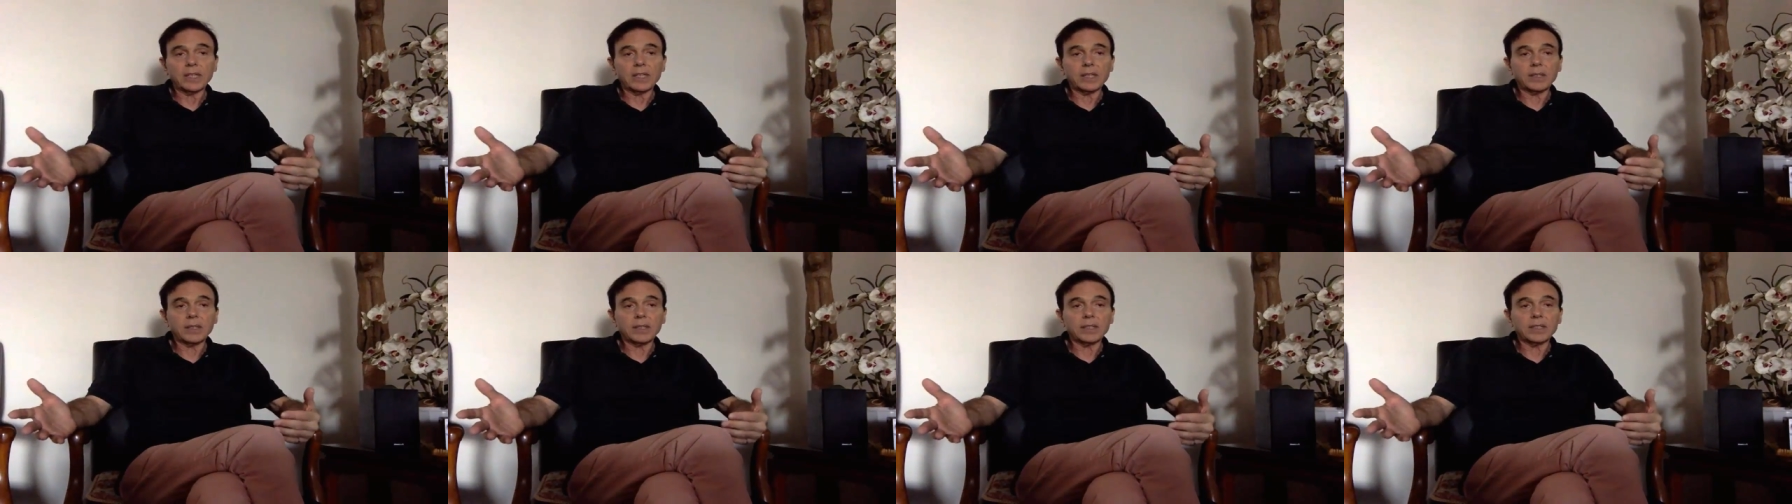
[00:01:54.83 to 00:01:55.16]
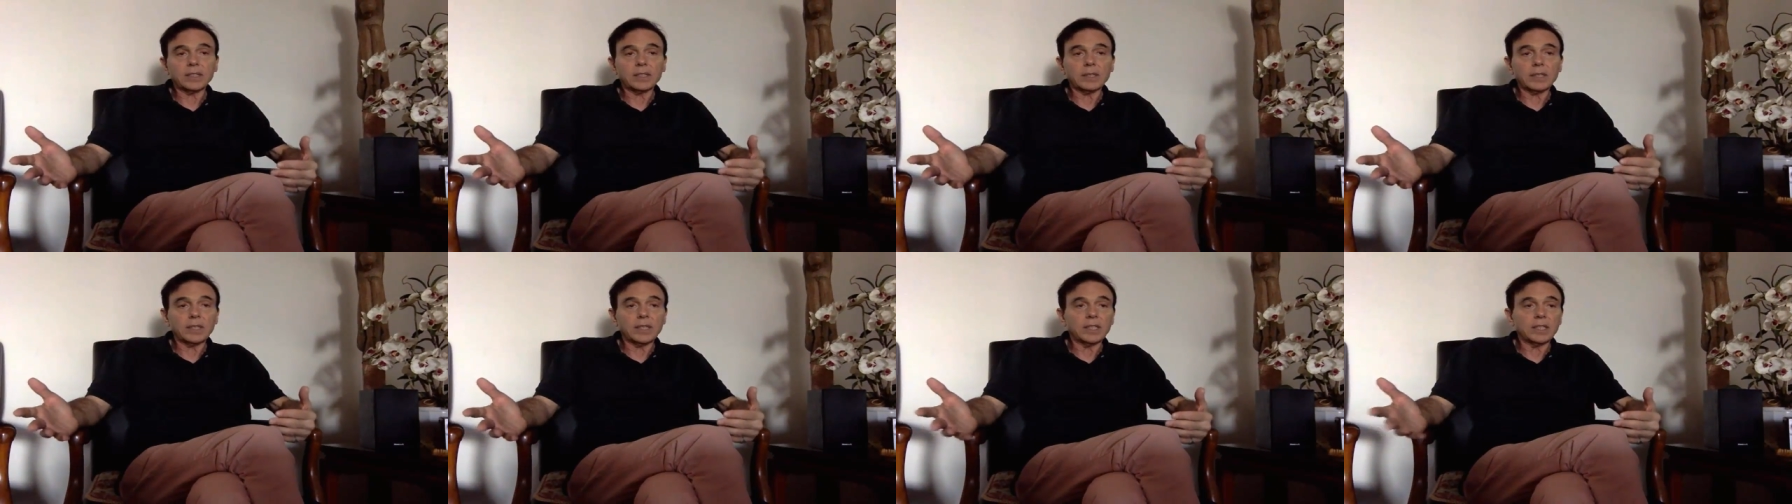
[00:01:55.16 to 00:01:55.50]

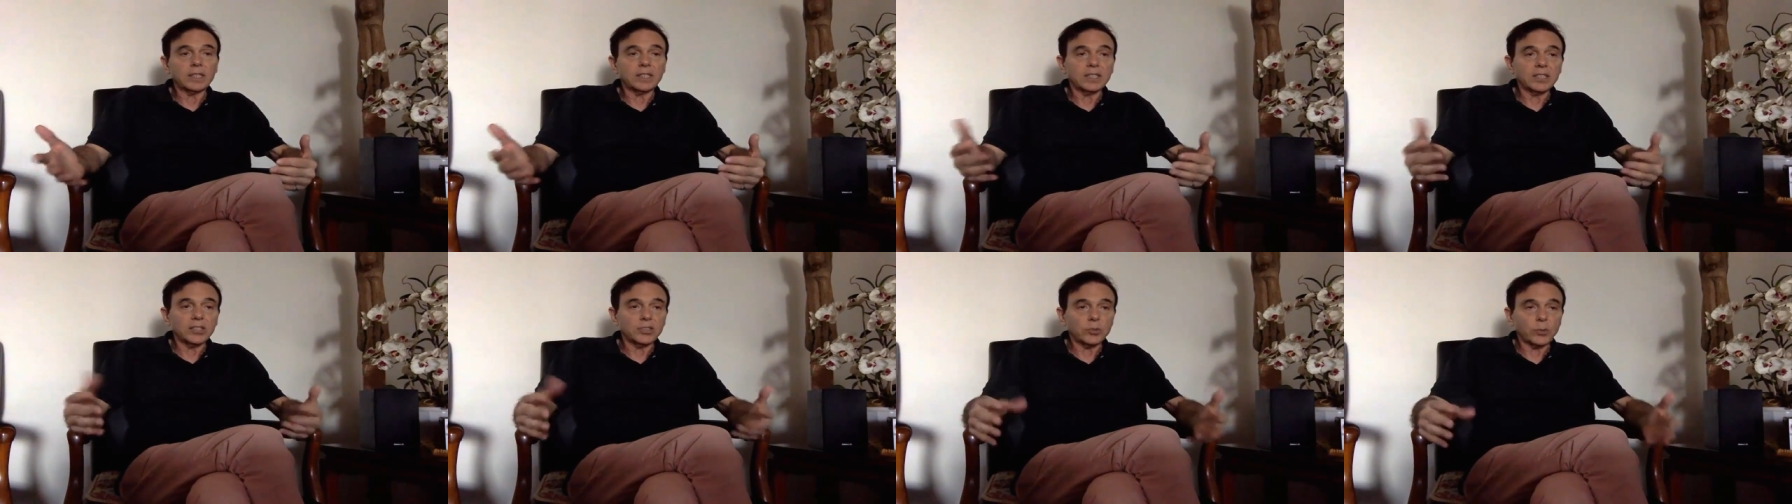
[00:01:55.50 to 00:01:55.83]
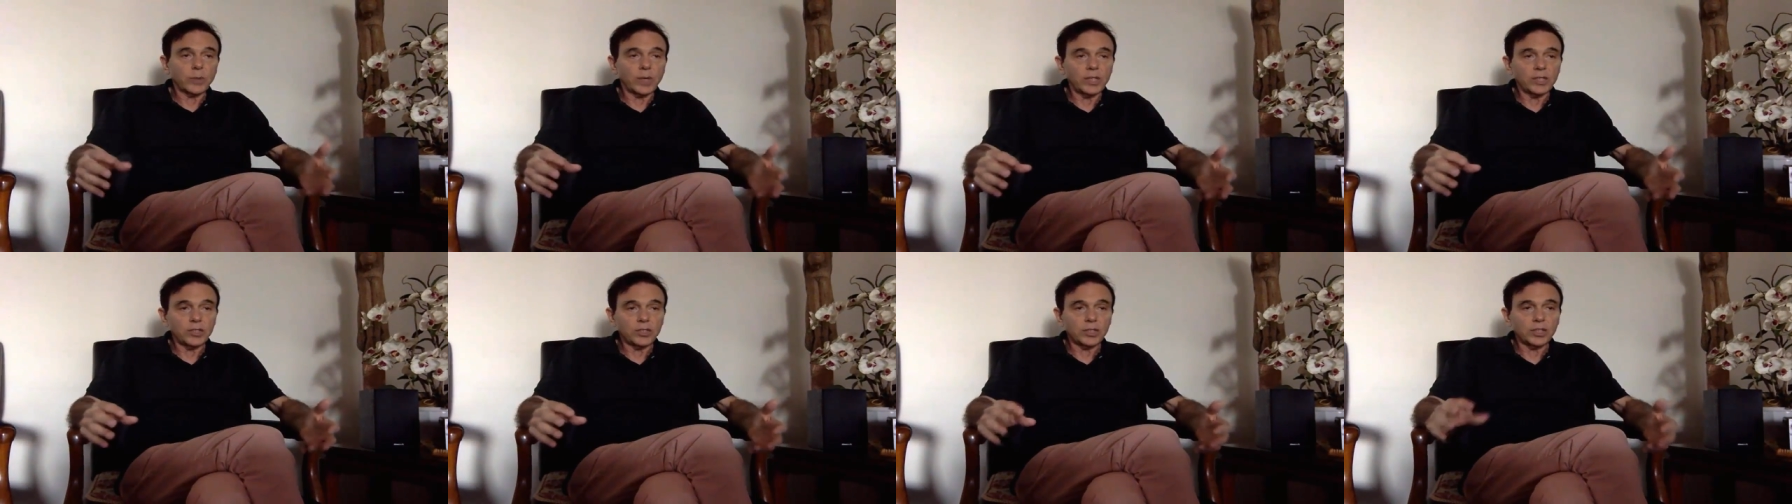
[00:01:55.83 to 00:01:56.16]
a, in a
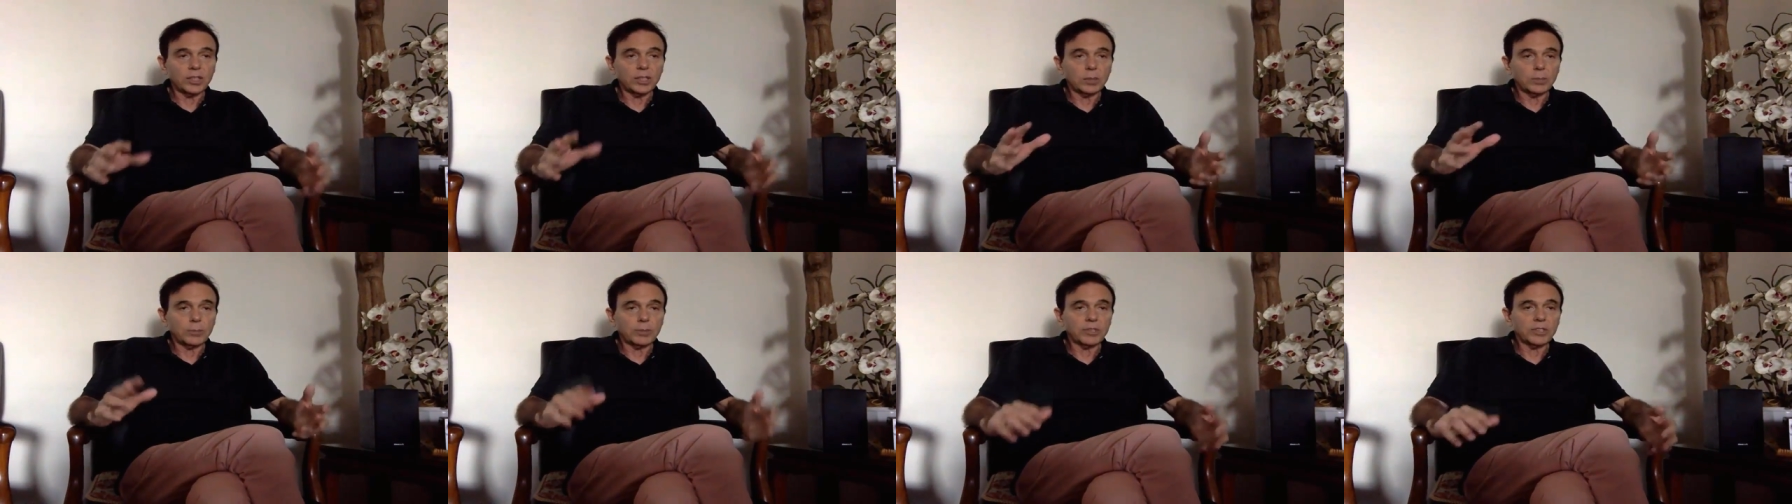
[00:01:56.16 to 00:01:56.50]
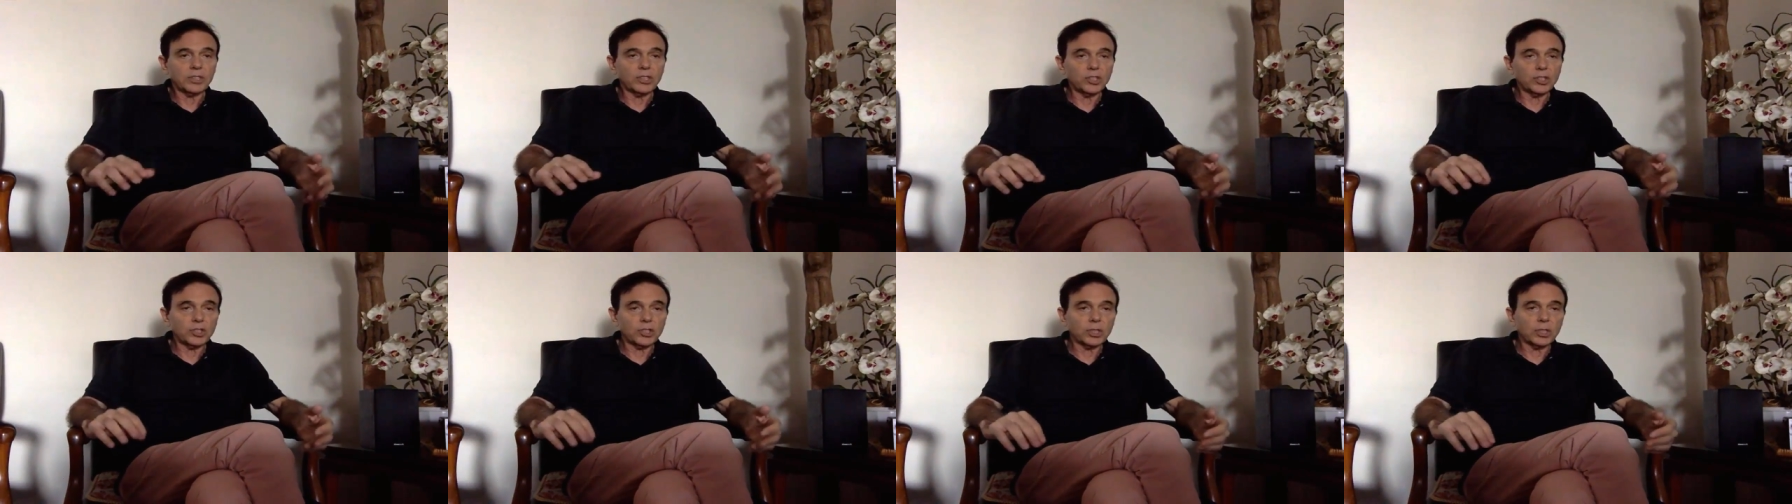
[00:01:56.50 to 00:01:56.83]
situation, in a
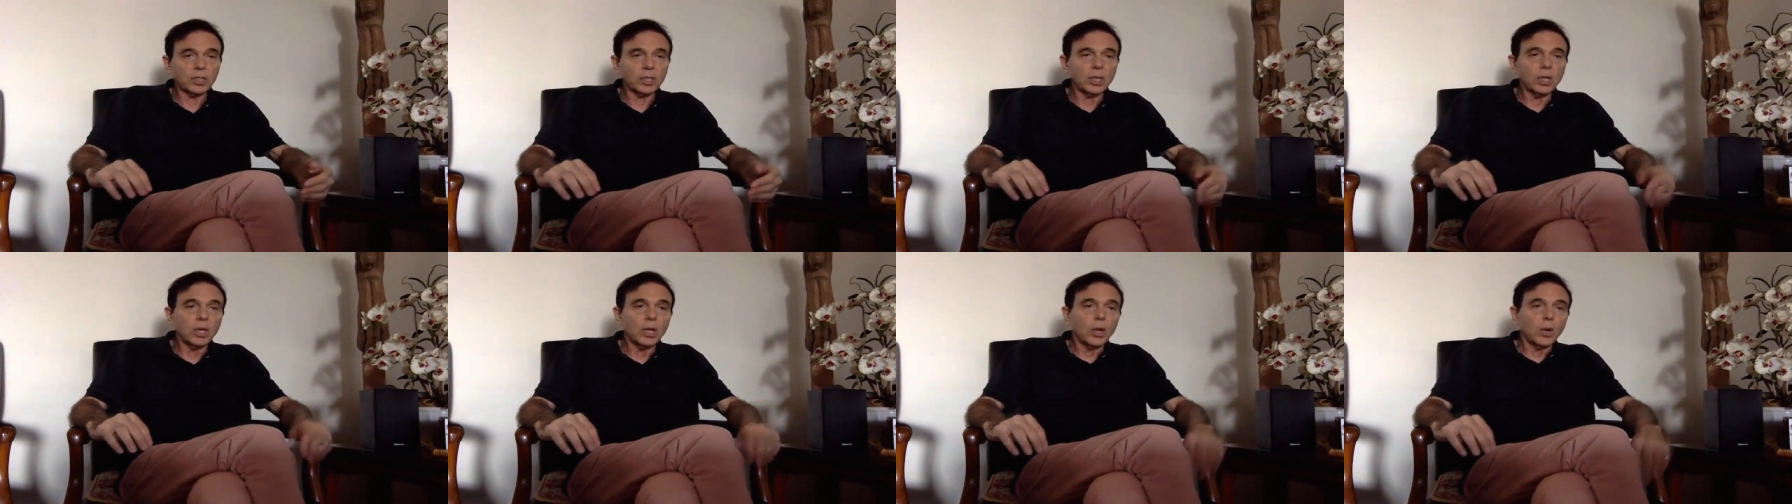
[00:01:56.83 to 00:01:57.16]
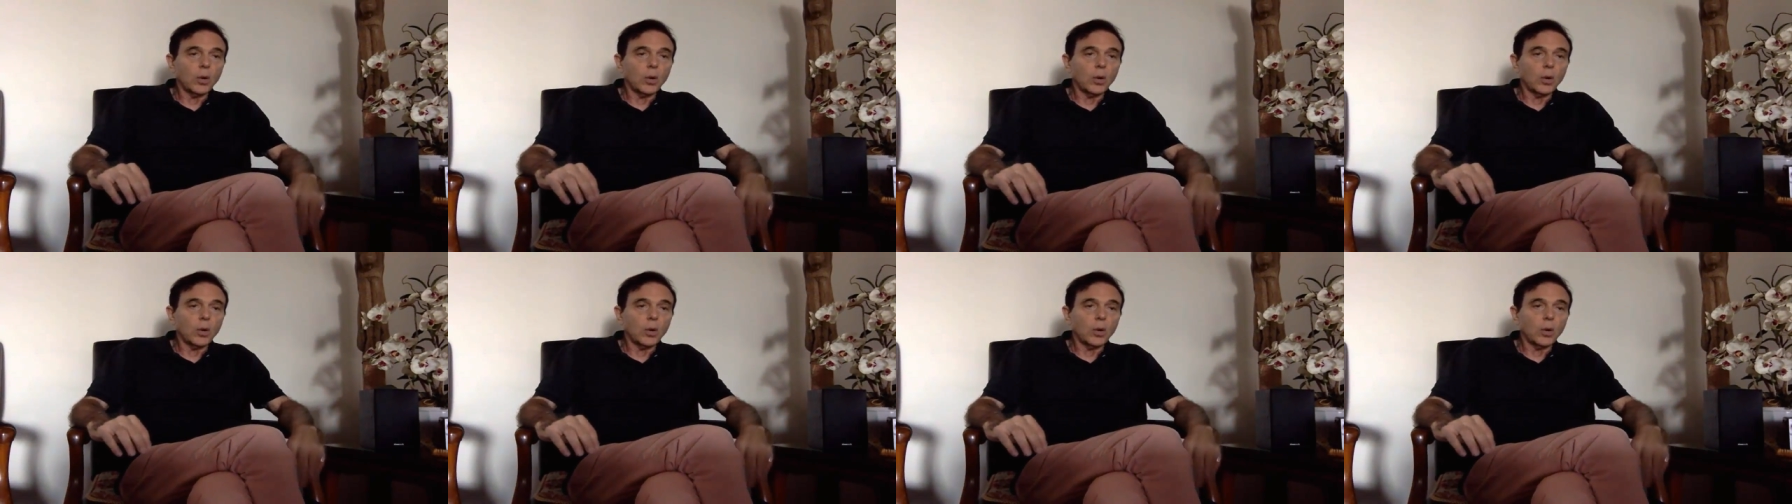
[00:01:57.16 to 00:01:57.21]
position